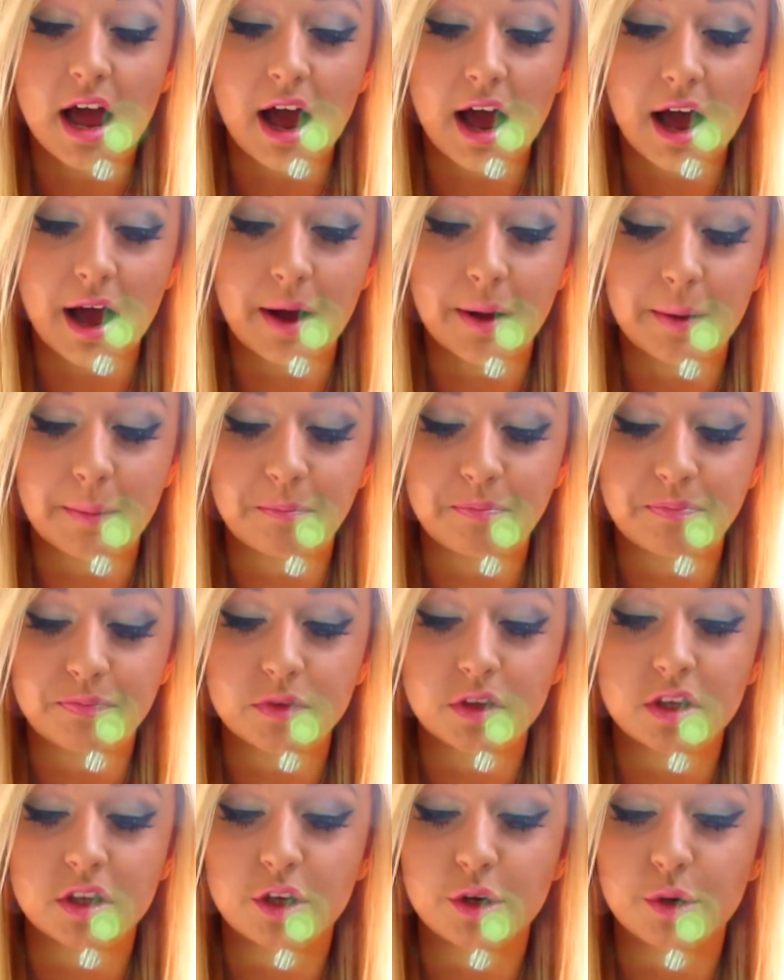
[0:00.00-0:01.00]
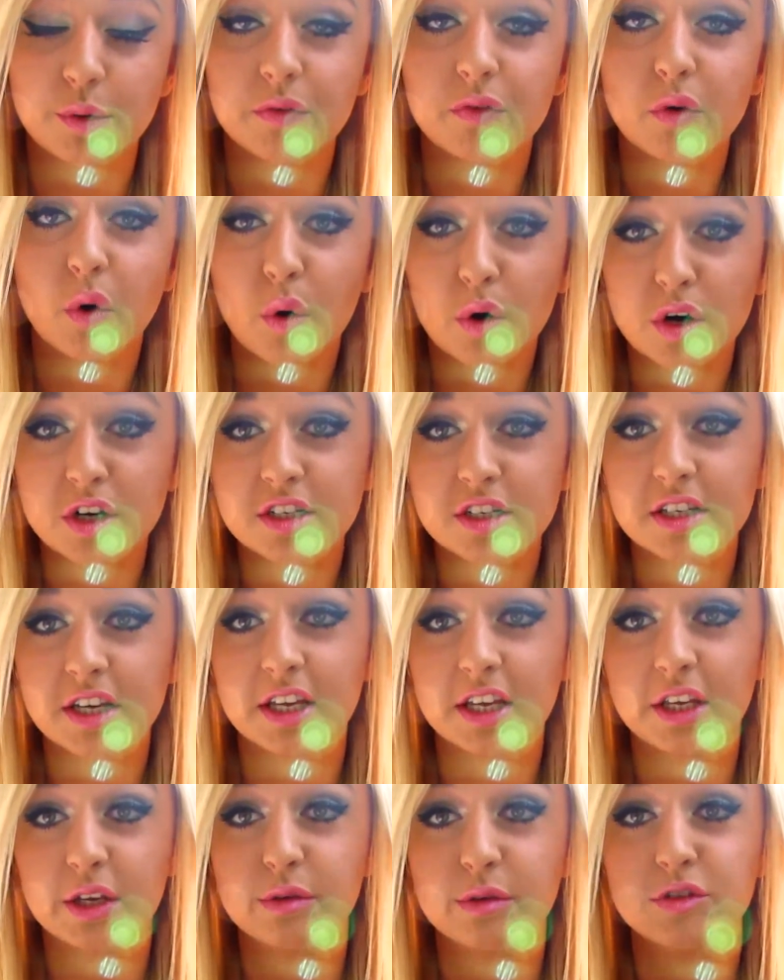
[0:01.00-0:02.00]
You of course
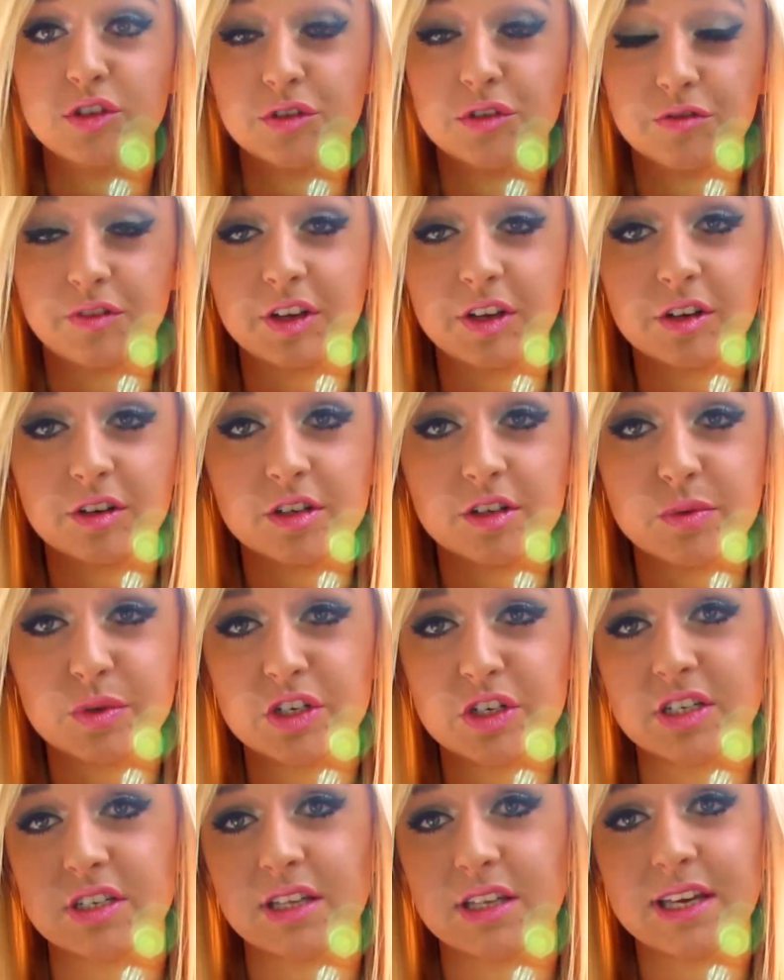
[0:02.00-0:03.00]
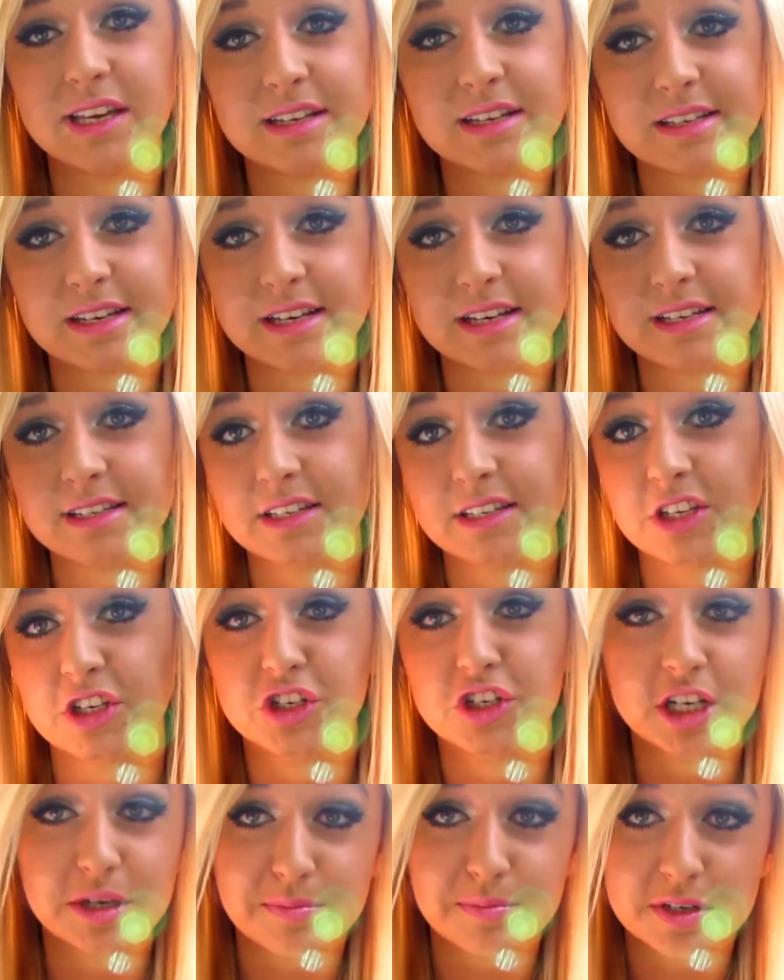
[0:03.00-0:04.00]
can use your fingers, which is the easiest and the
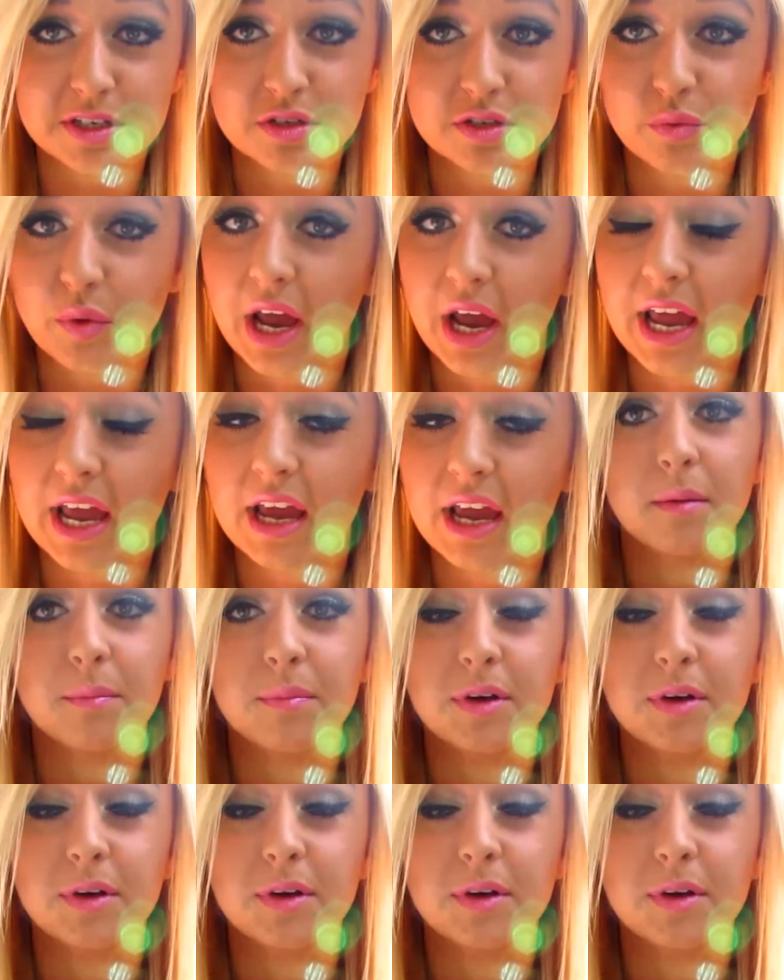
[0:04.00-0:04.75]
cheapest way,